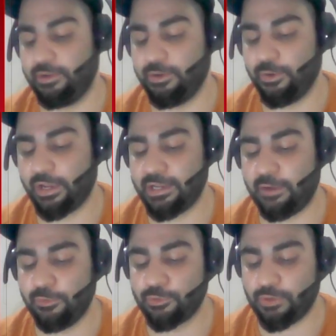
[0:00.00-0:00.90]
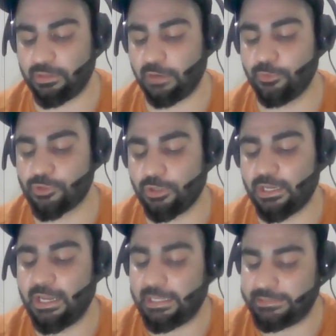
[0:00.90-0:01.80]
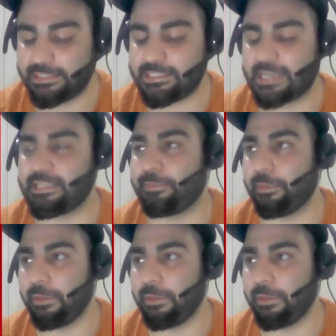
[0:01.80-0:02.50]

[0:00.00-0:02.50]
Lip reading: Okay, now you saw that this is acceptable.